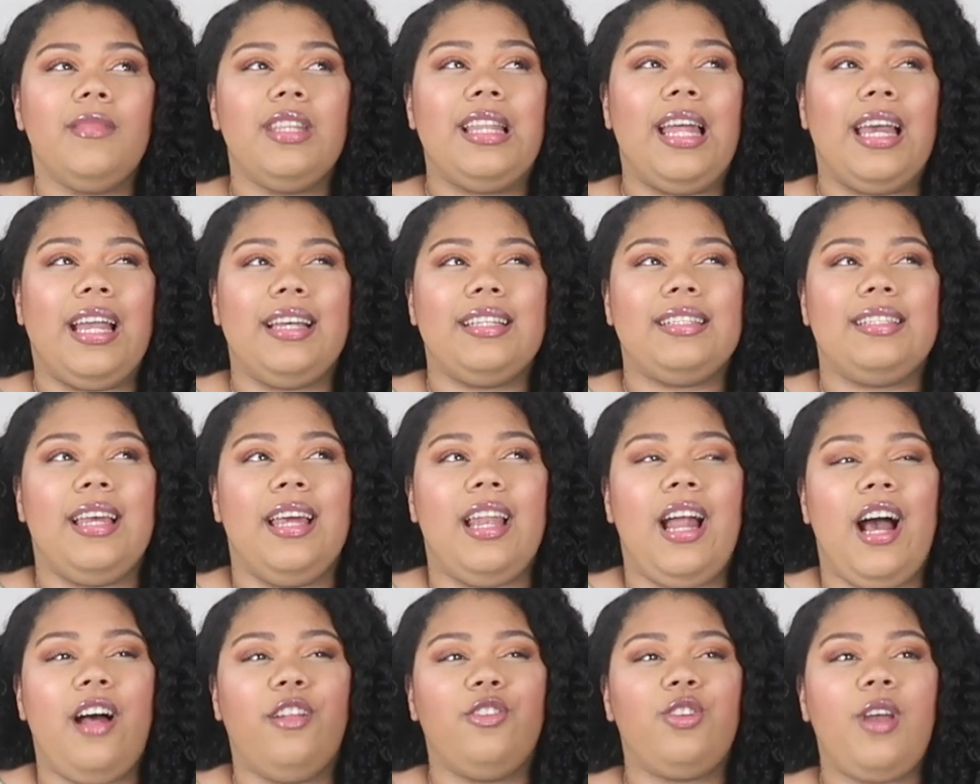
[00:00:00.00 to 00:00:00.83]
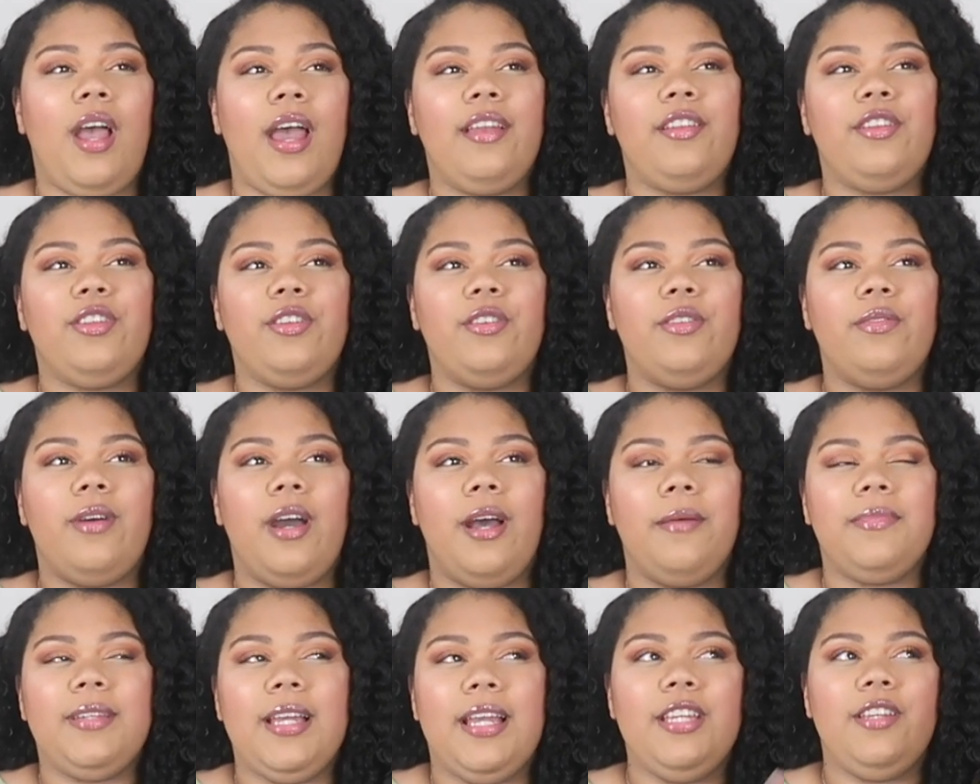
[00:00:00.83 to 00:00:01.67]
Like I said, I'll try to
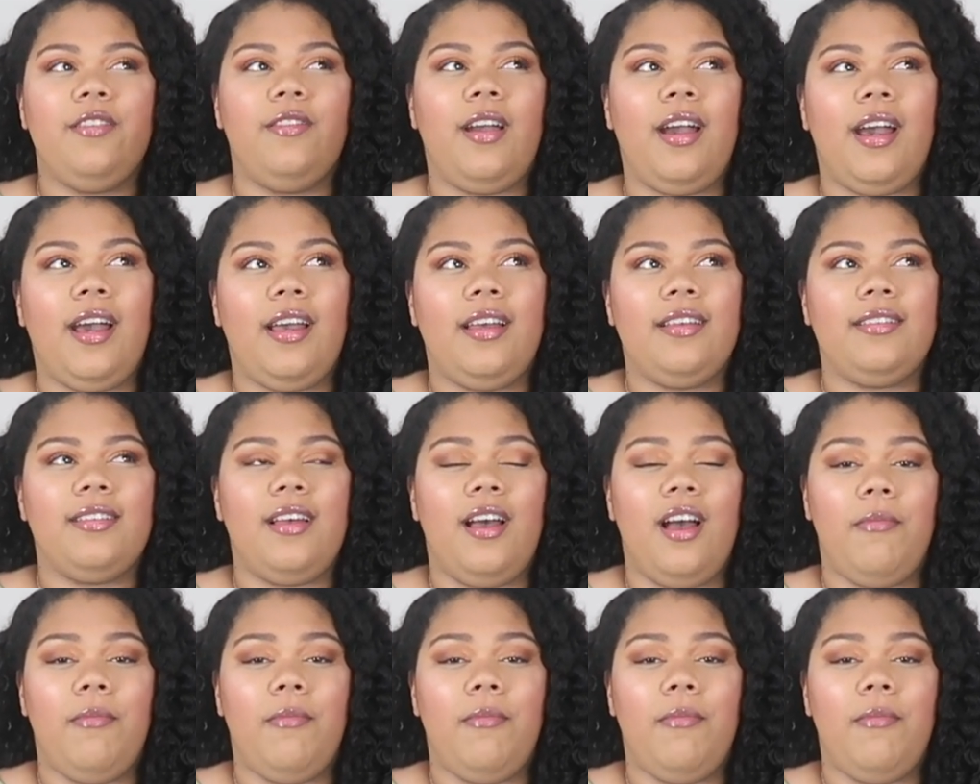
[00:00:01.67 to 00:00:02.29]
update you guys.